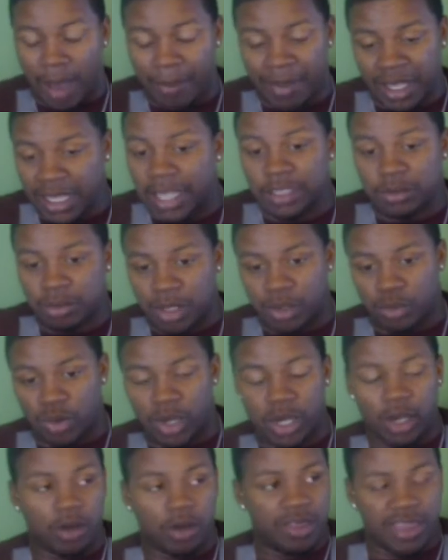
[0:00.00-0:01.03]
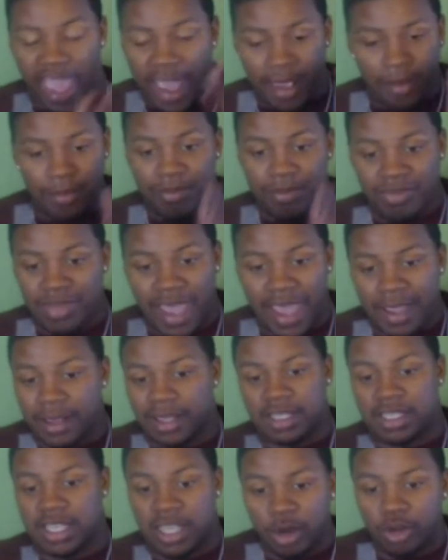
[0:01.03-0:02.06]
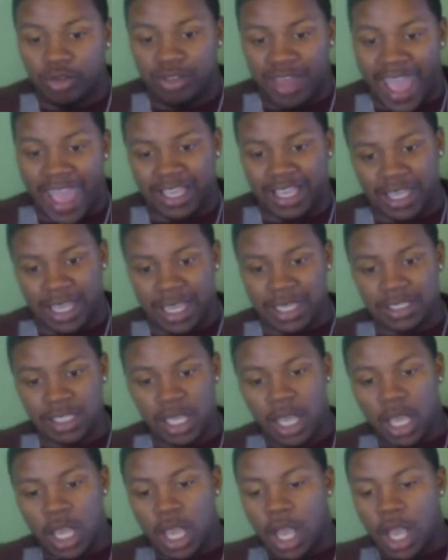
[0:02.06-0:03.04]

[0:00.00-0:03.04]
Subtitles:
I mean, let's be real, they killed that case.